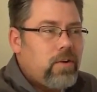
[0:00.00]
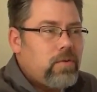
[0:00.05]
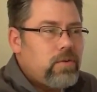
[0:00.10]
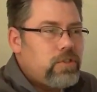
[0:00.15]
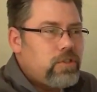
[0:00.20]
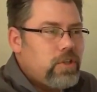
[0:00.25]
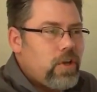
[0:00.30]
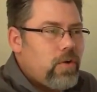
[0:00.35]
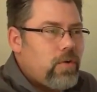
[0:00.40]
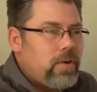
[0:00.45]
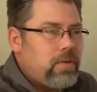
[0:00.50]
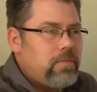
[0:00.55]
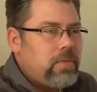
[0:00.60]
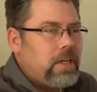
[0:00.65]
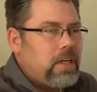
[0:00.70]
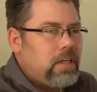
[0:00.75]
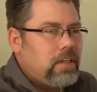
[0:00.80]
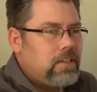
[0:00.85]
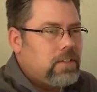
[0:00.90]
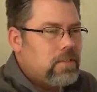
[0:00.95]
was showing
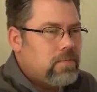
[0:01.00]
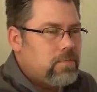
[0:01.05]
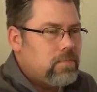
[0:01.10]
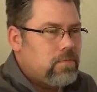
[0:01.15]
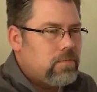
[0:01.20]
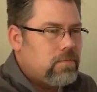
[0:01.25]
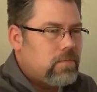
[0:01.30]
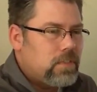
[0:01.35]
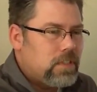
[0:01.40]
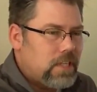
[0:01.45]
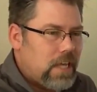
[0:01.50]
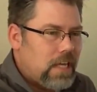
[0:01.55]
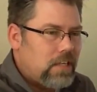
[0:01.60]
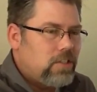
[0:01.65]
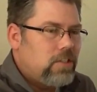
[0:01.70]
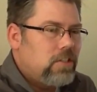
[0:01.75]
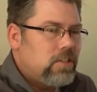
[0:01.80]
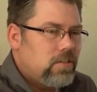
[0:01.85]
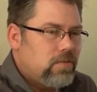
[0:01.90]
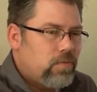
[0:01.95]
me some
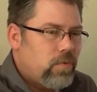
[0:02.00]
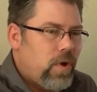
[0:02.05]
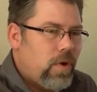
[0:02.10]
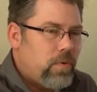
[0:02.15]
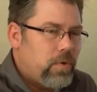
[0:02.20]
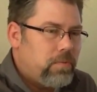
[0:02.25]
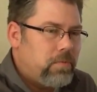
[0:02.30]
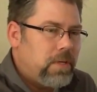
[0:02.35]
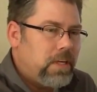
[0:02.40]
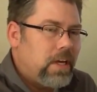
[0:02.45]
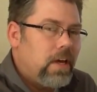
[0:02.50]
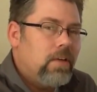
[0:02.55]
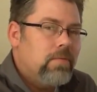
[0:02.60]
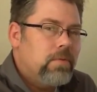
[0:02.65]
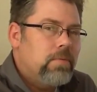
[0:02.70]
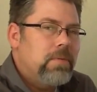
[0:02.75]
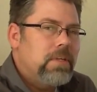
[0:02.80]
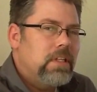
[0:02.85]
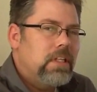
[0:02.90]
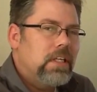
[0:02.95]
sketches of what would become
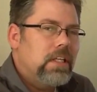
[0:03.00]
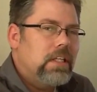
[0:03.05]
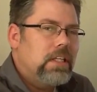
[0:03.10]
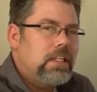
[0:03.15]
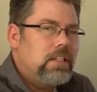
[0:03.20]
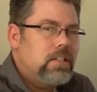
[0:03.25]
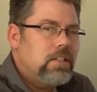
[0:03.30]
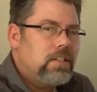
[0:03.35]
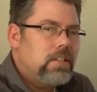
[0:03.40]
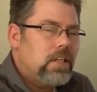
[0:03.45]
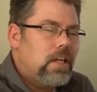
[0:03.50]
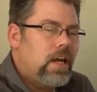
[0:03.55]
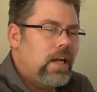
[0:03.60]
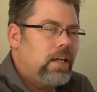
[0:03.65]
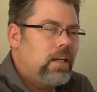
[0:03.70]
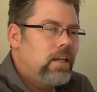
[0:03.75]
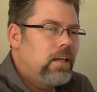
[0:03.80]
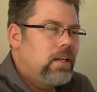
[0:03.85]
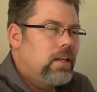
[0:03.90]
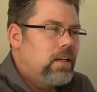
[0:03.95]
the Mythic Legions line.
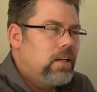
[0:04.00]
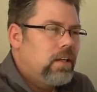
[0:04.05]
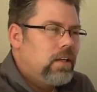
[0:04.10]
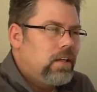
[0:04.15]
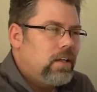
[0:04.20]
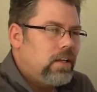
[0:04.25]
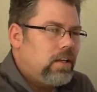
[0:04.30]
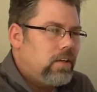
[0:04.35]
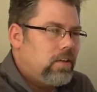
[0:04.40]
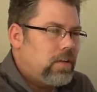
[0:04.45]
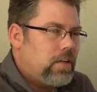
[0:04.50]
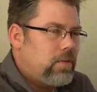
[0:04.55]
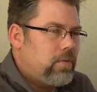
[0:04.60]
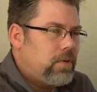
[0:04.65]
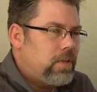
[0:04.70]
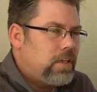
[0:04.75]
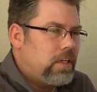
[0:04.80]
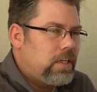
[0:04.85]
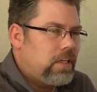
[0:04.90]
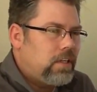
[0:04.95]
You
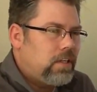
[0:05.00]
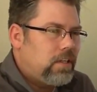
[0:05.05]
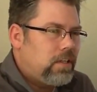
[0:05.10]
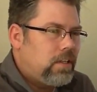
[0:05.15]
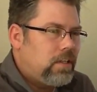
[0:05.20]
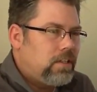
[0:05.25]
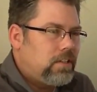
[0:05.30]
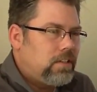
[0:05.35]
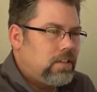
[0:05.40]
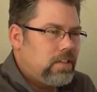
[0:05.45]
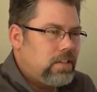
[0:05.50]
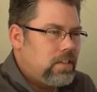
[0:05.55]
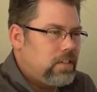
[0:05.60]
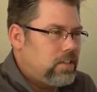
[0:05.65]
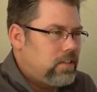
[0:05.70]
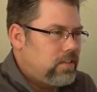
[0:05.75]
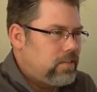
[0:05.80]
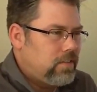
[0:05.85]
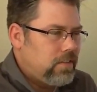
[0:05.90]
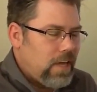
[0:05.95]
know,
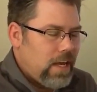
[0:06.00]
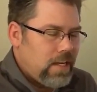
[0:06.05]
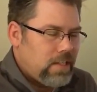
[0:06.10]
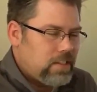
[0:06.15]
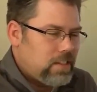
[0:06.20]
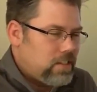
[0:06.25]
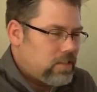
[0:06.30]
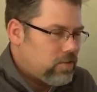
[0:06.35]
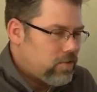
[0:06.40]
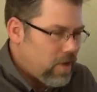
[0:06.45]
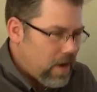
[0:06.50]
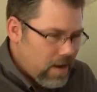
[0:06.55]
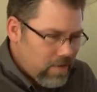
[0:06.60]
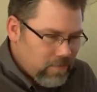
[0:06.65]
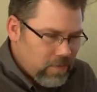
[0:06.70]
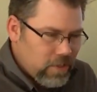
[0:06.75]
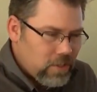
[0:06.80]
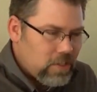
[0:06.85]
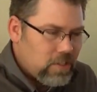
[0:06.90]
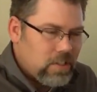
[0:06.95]
he has these
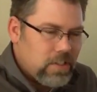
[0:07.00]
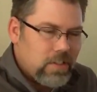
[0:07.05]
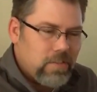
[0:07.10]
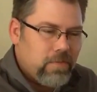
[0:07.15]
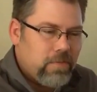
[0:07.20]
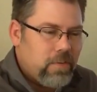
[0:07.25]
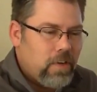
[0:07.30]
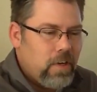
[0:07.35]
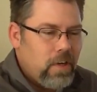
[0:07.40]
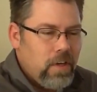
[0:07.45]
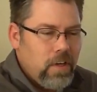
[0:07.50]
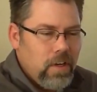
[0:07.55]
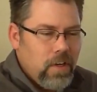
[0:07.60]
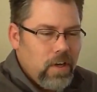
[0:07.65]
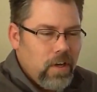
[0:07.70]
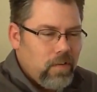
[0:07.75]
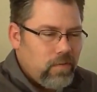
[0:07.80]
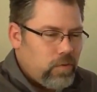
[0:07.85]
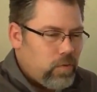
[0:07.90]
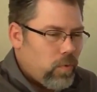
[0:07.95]
grand visions of
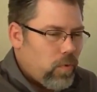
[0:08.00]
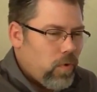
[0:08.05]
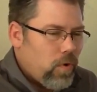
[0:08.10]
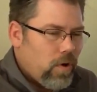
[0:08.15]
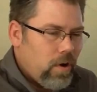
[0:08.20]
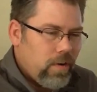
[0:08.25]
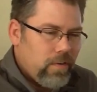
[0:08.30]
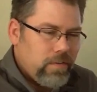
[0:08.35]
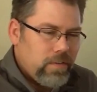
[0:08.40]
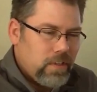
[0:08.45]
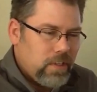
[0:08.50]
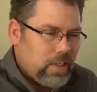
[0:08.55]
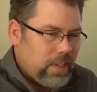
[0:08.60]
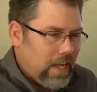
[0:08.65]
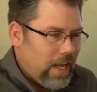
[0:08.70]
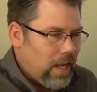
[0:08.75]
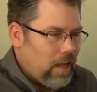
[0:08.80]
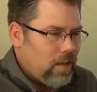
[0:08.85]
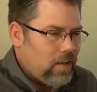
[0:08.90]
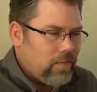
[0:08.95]
dwarves and
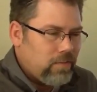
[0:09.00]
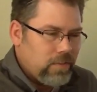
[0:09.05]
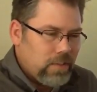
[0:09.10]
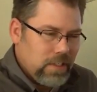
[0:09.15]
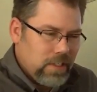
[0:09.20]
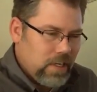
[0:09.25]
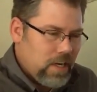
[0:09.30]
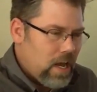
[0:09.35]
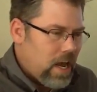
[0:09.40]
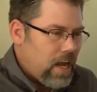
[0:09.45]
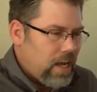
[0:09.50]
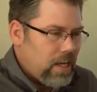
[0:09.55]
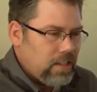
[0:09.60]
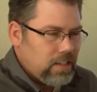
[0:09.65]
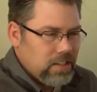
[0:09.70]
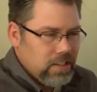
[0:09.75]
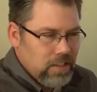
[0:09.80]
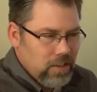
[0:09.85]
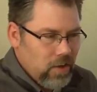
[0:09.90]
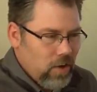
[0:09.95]
elves and
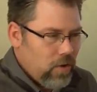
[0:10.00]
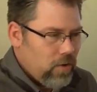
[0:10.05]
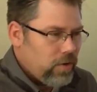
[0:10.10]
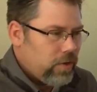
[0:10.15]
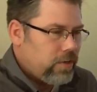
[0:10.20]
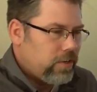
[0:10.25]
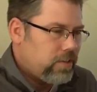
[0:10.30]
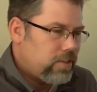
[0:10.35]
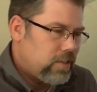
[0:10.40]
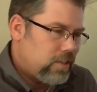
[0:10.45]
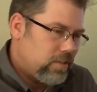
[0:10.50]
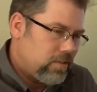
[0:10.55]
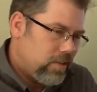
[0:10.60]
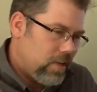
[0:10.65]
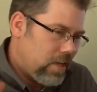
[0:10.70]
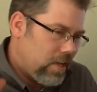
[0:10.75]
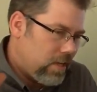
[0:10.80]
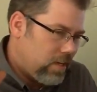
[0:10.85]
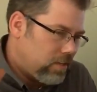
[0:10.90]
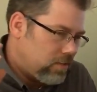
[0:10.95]
knights and ogres
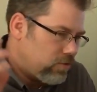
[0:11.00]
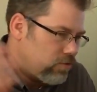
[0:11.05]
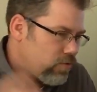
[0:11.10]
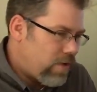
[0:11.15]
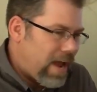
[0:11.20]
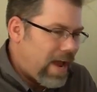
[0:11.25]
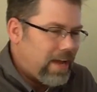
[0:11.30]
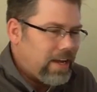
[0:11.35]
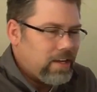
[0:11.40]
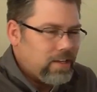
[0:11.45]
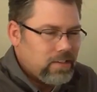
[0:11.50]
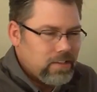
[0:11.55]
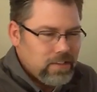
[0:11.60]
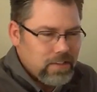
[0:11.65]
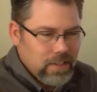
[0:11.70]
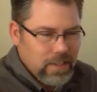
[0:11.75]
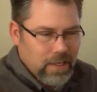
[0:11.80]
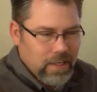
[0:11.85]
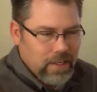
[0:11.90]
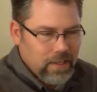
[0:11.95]
and
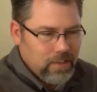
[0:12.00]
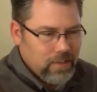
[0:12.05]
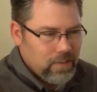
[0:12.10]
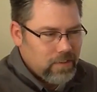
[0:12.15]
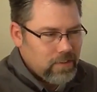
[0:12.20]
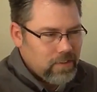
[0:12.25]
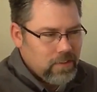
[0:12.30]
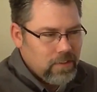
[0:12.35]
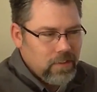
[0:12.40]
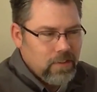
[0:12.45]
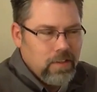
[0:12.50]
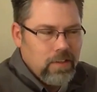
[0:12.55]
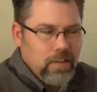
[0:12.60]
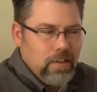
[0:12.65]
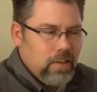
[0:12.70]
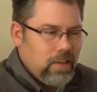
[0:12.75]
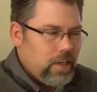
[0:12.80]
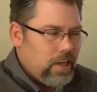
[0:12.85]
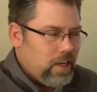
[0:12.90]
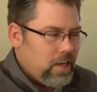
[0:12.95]
dragons
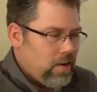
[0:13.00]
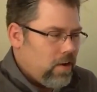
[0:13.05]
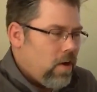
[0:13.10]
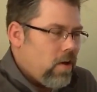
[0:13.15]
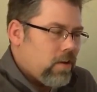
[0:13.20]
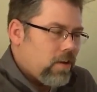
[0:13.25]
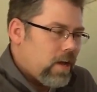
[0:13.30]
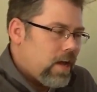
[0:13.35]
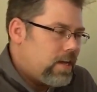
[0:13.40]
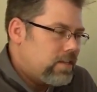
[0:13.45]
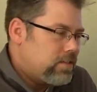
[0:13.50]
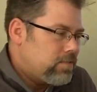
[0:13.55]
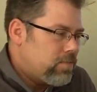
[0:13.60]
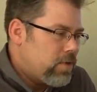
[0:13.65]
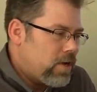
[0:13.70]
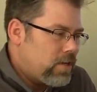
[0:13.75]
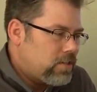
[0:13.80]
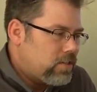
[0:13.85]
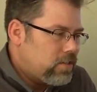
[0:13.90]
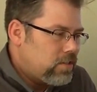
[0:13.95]
and all kinds of
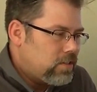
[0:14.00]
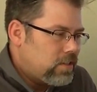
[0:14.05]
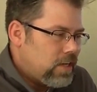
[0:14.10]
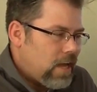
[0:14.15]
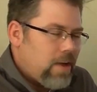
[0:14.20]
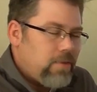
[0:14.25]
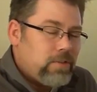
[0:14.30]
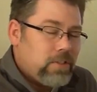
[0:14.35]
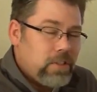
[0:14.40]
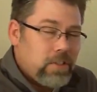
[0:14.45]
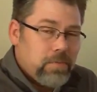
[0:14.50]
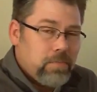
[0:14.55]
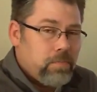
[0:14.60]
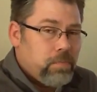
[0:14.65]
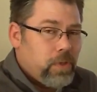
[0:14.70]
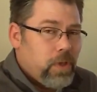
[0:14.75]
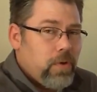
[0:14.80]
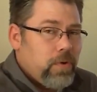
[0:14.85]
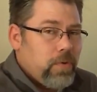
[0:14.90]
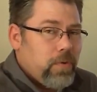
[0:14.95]
monsters, and I was just
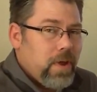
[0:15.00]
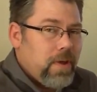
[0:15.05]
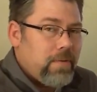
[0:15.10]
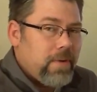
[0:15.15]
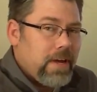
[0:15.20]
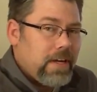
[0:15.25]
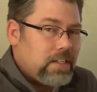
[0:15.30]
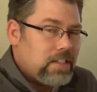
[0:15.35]
blown away